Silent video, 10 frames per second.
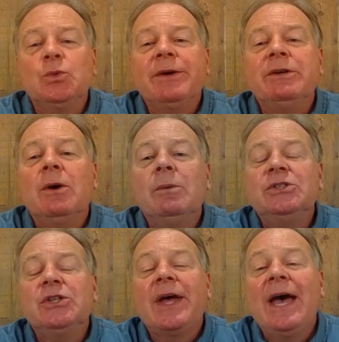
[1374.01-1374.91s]
We're
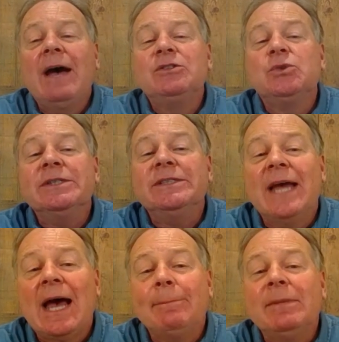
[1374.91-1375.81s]
going to have to
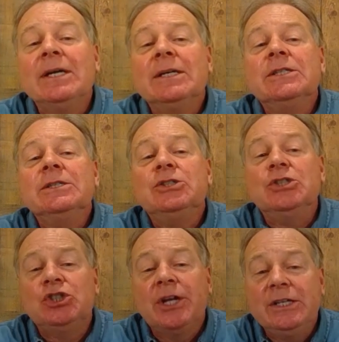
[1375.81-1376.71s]
adapt to
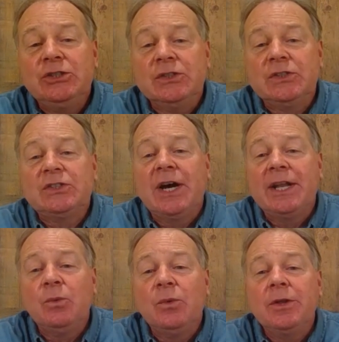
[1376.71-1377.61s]
changes,
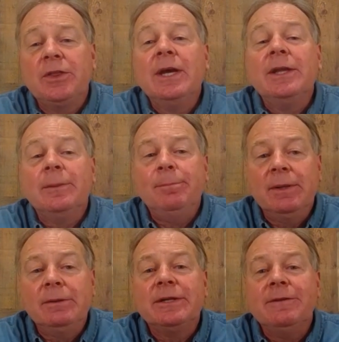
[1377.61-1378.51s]
starting with the
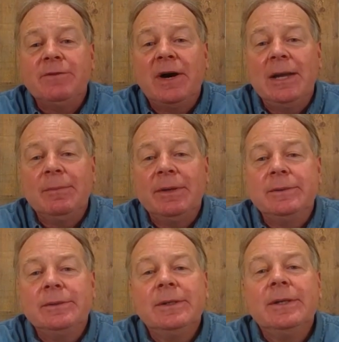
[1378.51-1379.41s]
built environment.
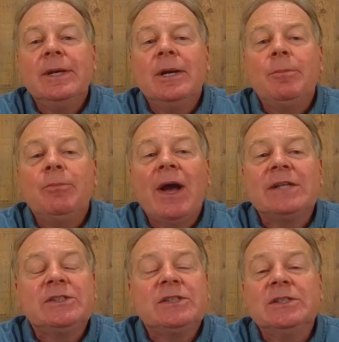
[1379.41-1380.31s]

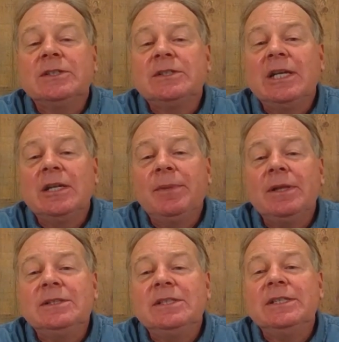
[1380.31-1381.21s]
Practicing
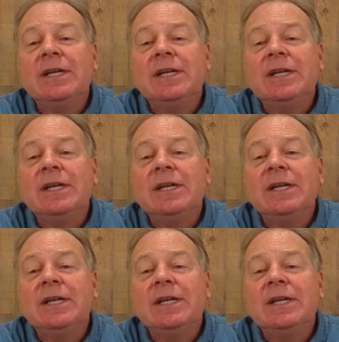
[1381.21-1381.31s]
sustainability in